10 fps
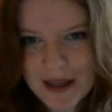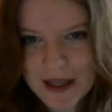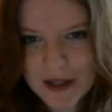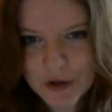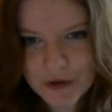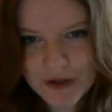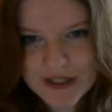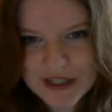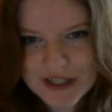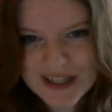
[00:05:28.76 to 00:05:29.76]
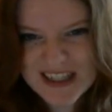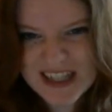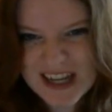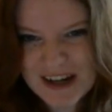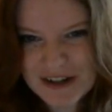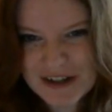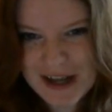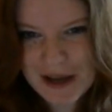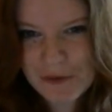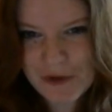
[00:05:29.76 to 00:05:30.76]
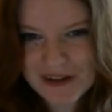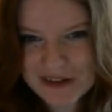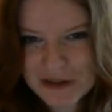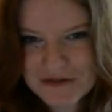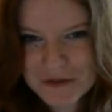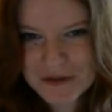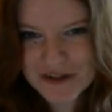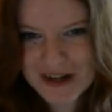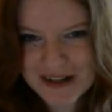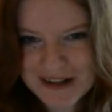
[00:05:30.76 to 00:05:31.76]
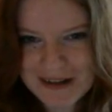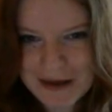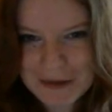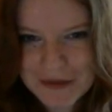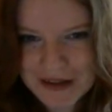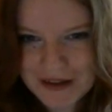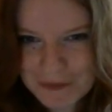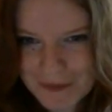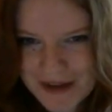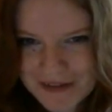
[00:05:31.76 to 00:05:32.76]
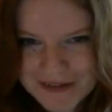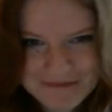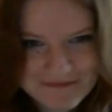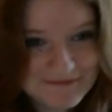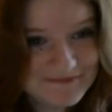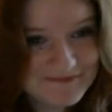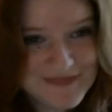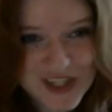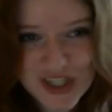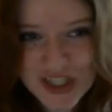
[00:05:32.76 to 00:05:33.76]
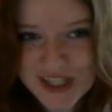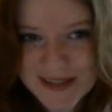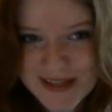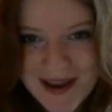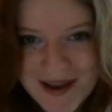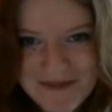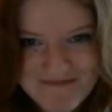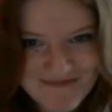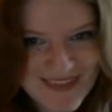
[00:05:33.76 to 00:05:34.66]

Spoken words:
I cringed the entire time while Luffy was trying to climb the mountain. Just saying.